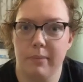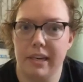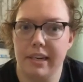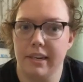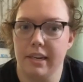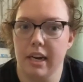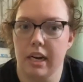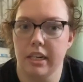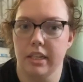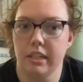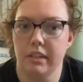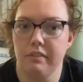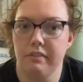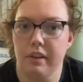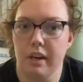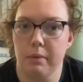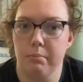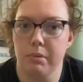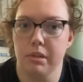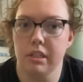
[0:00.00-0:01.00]
I'm like
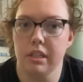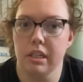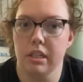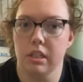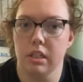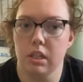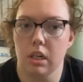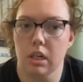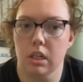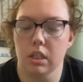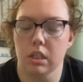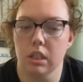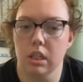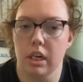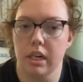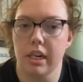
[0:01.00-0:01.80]
95% certain.